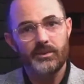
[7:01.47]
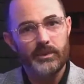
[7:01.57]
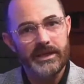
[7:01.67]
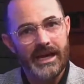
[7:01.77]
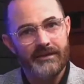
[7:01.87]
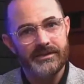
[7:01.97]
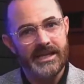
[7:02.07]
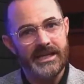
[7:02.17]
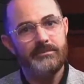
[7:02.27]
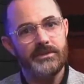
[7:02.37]
we have
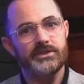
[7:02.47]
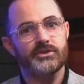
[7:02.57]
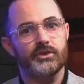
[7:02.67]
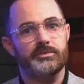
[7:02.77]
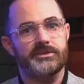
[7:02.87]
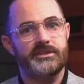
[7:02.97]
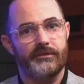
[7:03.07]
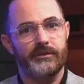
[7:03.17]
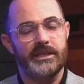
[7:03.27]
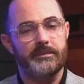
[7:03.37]
named these groups
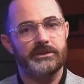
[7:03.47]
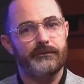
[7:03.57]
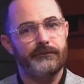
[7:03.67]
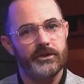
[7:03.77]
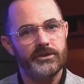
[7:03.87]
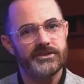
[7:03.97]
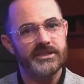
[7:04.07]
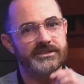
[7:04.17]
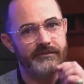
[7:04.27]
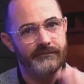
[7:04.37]
differently, but the first
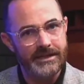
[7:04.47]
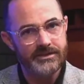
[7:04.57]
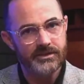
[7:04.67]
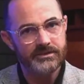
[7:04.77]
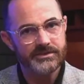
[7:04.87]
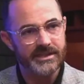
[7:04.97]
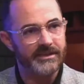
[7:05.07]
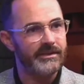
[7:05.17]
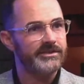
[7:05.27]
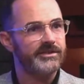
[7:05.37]
is inventors,
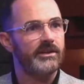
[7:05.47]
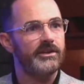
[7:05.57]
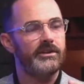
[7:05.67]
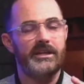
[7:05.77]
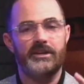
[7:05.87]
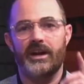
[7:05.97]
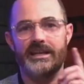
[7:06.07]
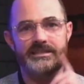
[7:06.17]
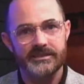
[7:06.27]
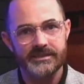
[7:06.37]
and these are your
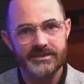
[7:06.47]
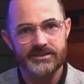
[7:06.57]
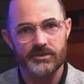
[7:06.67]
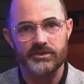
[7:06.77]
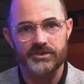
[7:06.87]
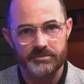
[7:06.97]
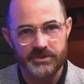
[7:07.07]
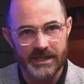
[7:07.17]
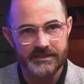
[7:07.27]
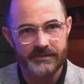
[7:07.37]
idealists or your
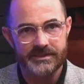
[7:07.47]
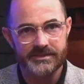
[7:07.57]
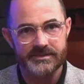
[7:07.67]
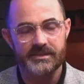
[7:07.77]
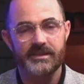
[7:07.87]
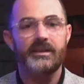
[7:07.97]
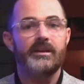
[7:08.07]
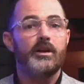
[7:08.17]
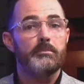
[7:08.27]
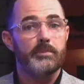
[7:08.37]
subjectivists,
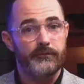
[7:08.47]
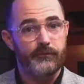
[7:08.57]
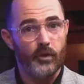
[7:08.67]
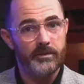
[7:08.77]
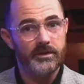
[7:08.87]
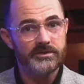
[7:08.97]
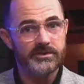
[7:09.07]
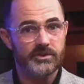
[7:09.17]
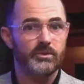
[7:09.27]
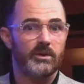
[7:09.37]

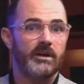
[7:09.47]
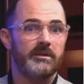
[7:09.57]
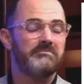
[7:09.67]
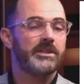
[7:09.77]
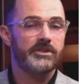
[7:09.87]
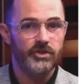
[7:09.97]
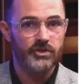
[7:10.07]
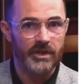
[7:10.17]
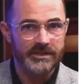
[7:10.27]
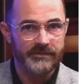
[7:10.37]
performers, who are
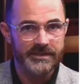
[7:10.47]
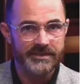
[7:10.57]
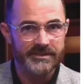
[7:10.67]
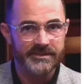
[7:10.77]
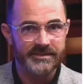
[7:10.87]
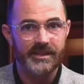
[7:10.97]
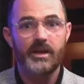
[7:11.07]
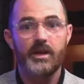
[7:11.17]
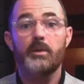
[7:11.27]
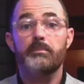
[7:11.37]
constructivists,
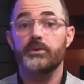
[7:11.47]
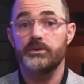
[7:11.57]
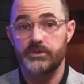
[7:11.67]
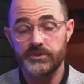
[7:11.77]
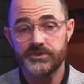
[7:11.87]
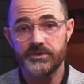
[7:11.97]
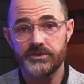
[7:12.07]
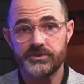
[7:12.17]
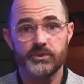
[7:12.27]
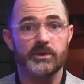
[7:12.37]

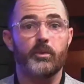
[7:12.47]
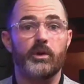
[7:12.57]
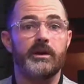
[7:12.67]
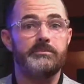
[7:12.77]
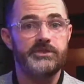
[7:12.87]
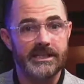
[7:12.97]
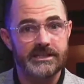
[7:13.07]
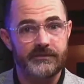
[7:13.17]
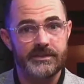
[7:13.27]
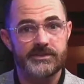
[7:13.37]
producers, who are more
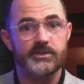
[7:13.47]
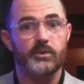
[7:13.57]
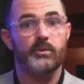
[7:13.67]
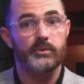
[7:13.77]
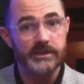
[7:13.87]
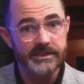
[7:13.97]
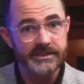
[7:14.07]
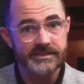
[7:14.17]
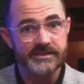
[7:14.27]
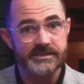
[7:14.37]
objectivists or
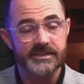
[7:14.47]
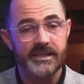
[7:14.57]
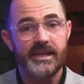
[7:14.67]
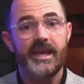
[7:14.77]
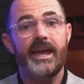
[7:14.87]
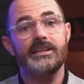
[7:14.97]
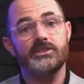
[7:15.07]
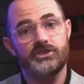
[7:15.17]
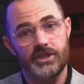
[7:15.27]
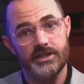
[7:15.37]
realists,
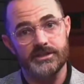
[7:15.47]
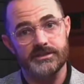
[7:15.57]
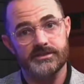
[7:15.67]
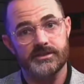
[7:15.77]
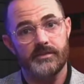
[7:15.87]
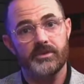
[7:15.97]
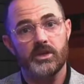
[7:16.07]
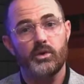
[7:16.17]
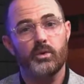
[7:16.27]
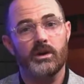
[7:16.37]
and judges,
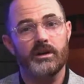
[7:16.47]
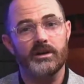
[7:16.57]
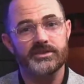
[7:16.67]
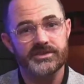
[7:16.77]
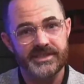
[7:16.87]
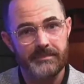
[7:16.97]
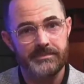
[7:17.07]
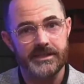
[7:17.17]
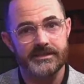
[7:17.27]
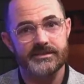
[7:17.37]
who are
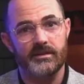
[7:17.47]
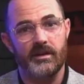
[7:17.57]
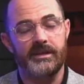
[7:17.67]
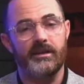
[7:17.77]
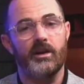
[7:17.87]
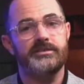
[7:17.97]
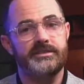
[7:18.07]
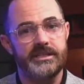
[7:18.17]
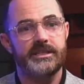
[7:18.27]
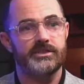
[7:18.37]
skeptics and are
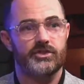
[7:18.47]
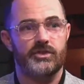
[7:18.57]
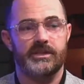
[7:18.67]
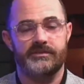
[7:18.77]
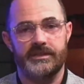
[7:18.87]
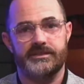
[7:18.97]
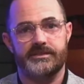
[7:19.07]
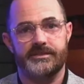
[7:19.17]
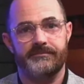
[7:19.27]
deconstructivists.